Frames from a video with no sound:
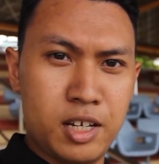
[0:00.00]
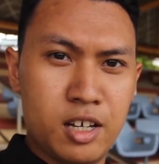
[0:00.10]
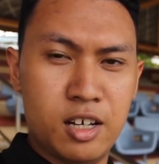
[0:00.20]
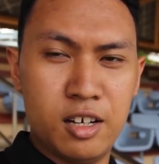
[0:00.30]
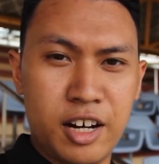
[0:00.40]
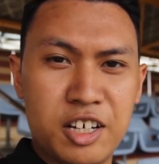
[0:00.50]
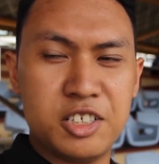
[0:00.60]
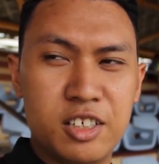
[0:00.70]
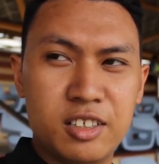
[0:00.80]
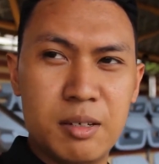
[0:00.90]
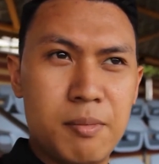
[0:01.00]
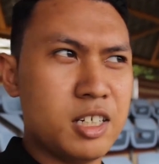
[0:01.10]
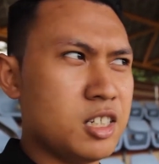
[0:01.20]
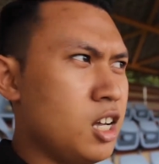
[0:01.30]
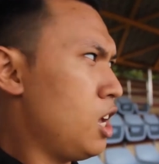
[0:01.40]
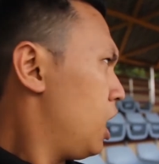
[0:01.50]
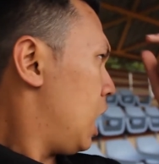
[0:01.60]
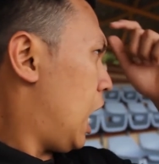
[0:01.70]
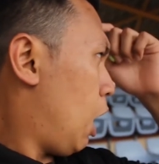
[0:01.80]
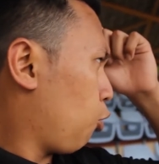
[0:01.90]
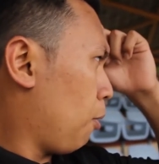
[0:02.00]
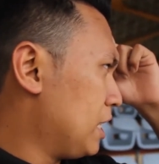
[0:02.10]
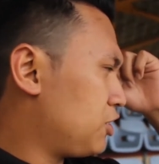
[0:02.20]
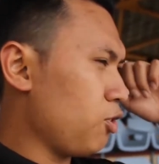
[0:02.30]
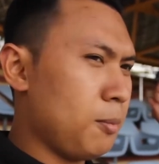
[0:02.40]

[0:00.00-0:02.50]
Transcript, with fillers: a national team match. Uh, women's